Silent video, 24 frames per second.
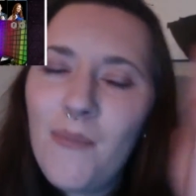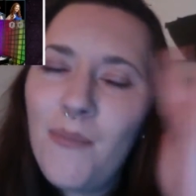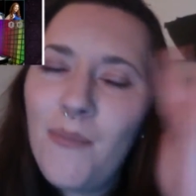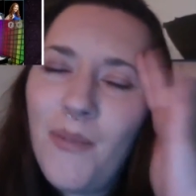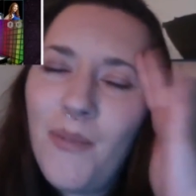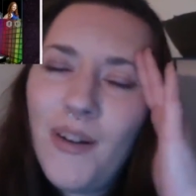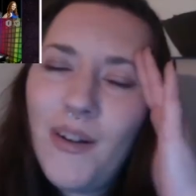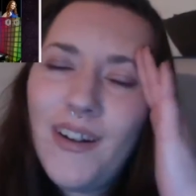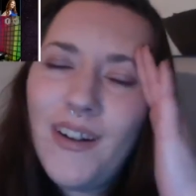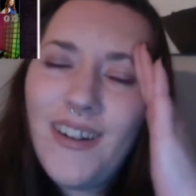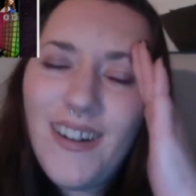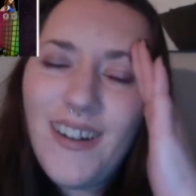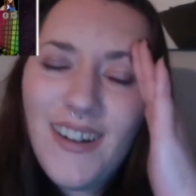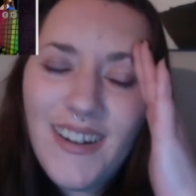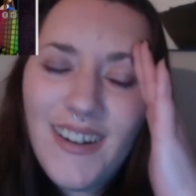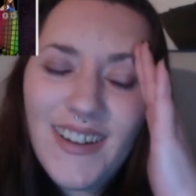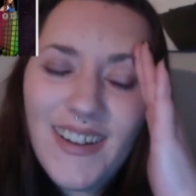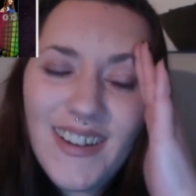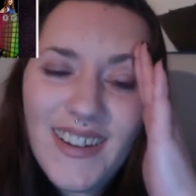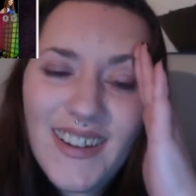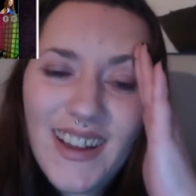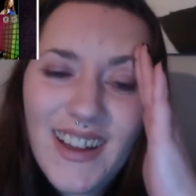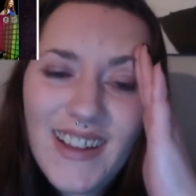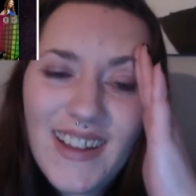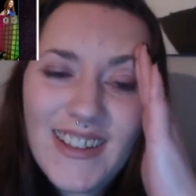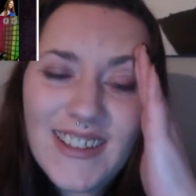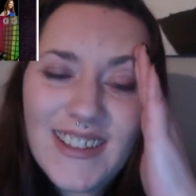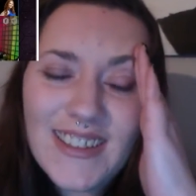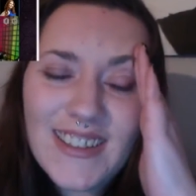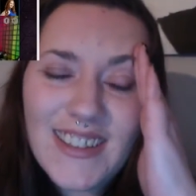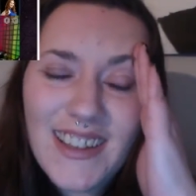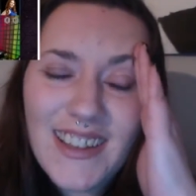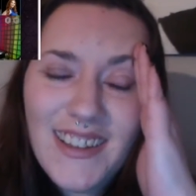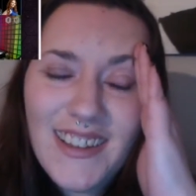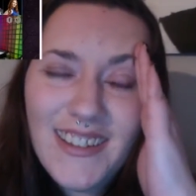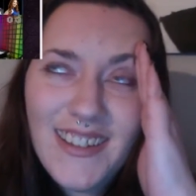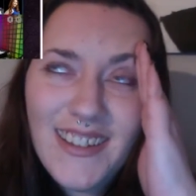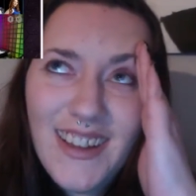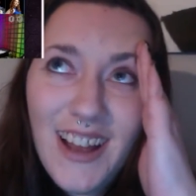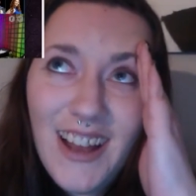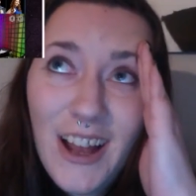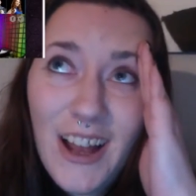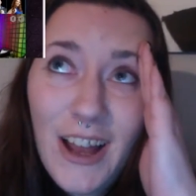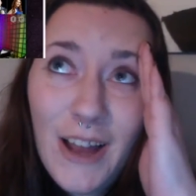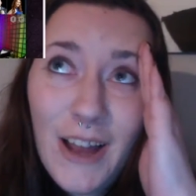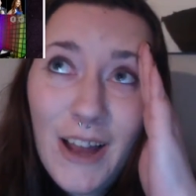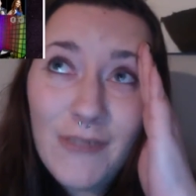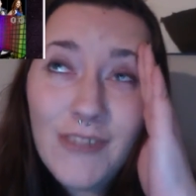Oh,
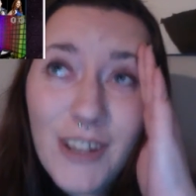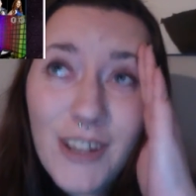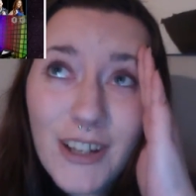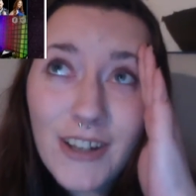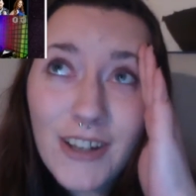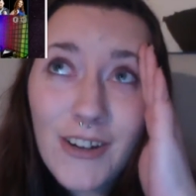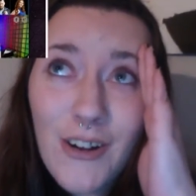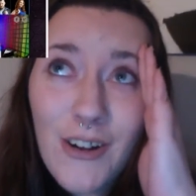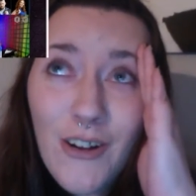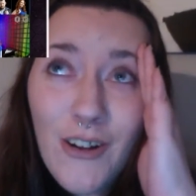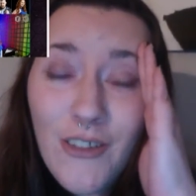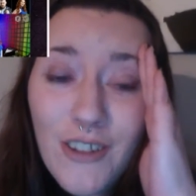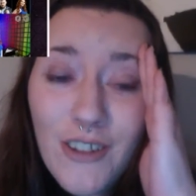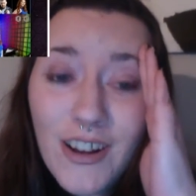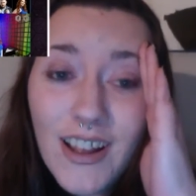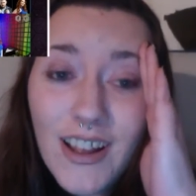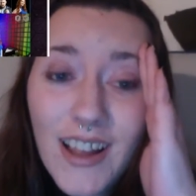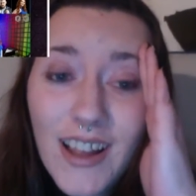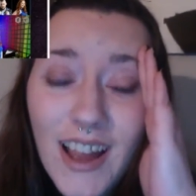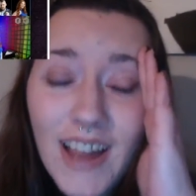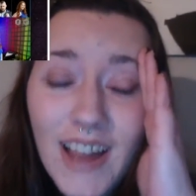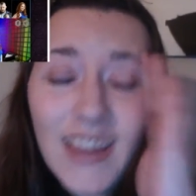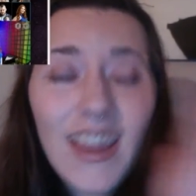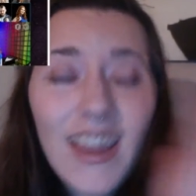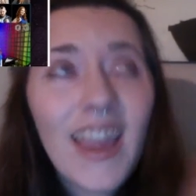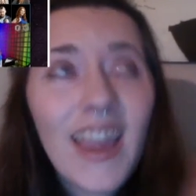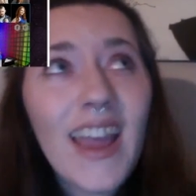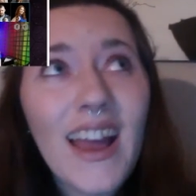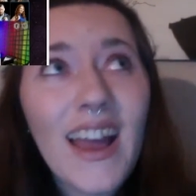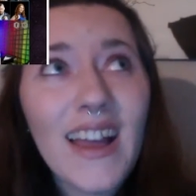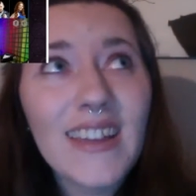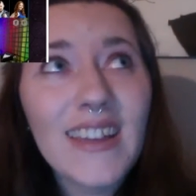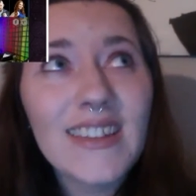I'm not over it. I can't.